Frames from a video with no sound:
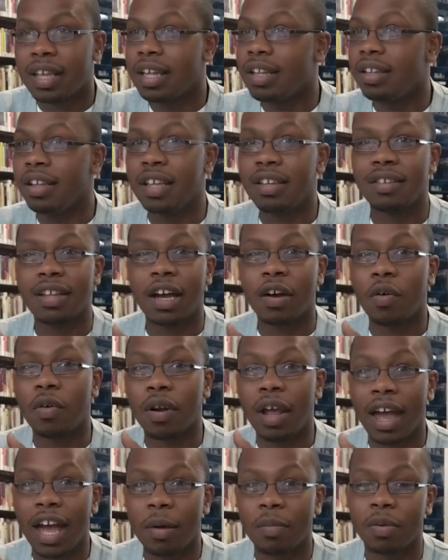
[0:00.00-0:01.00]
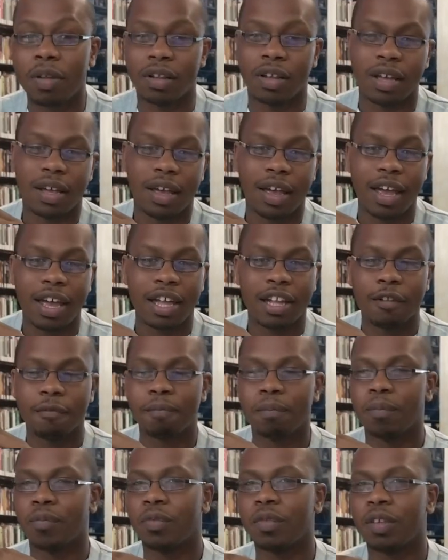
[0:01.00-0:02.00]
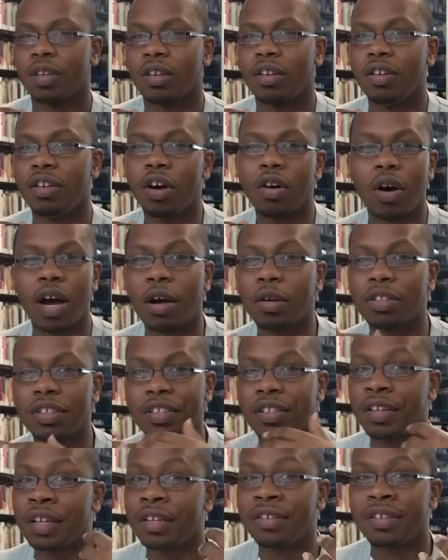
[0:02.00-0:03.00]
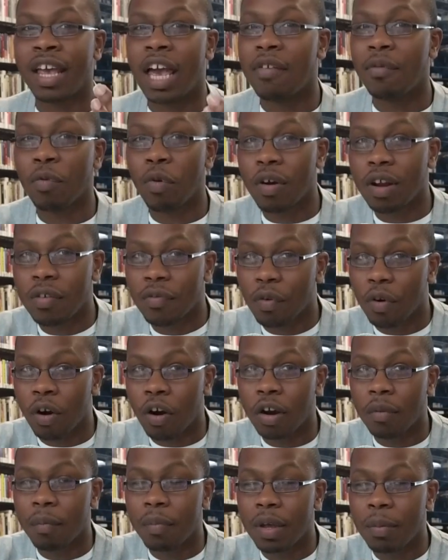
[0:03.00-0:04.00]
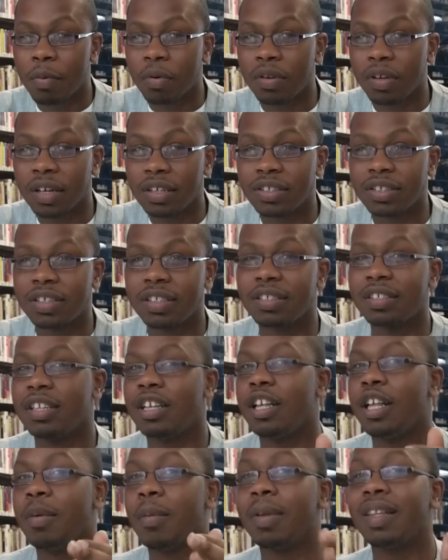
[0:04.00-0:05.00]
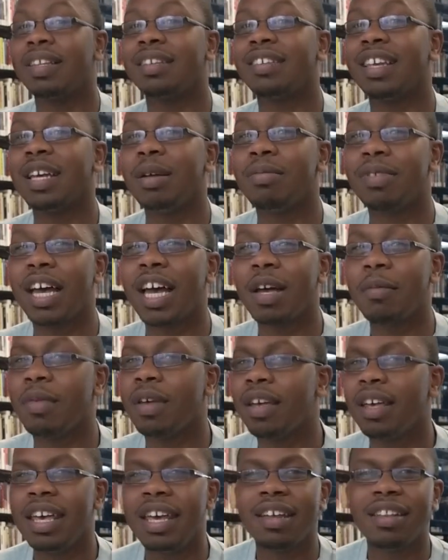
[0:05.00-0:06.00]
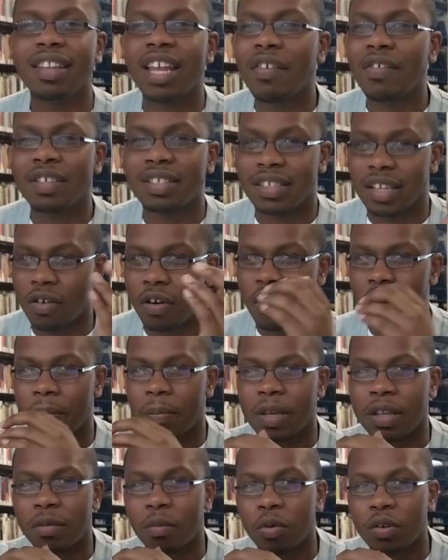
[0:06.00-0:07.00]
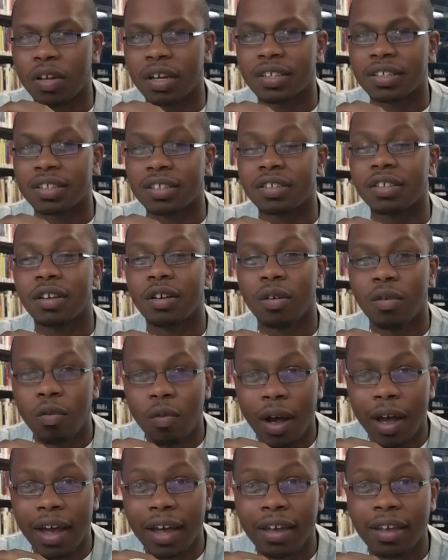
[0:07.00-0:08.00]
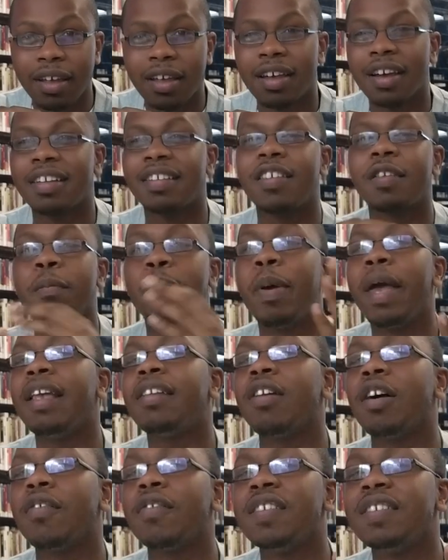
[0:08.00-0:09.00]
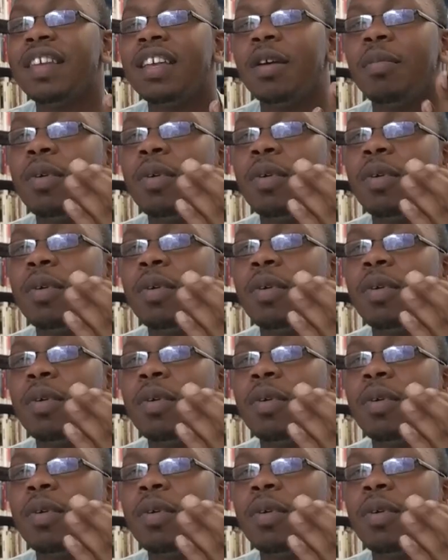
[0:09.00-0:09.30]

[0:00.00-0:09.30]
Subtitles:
then it's not going to happen. And, you know, I just gave him credit for Heartbeat Productions. But at the same time, he can never sell Heartbeat Productions. Why? Because it's based off his